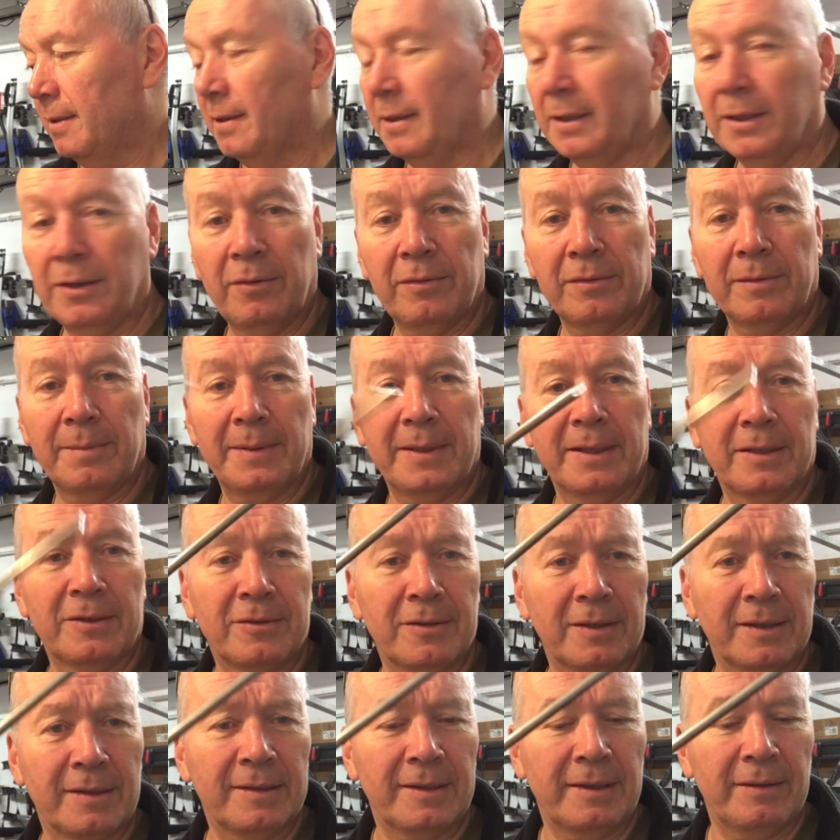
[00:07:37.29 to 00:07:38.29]
I use a bit of
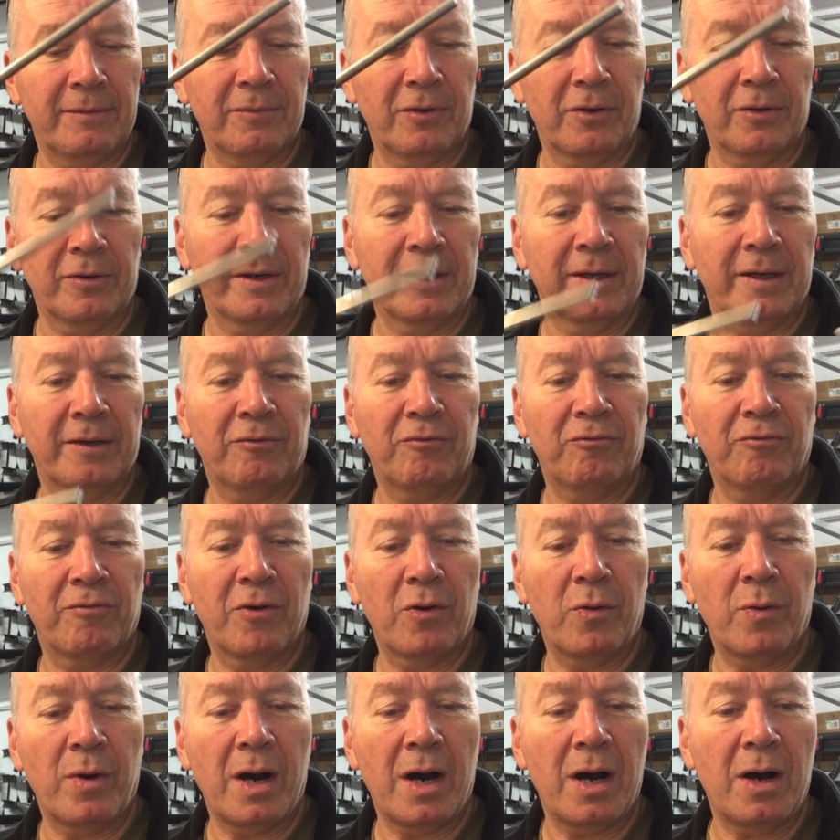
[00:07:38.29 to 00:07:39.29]
trusty rod and I
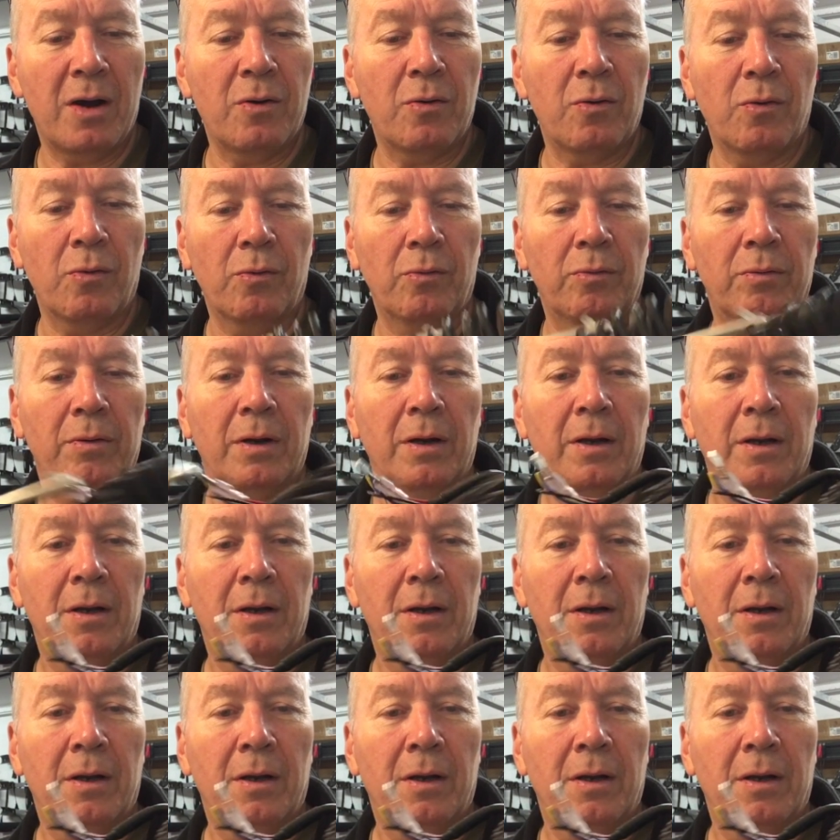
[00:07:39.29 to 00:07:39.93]
drill a hole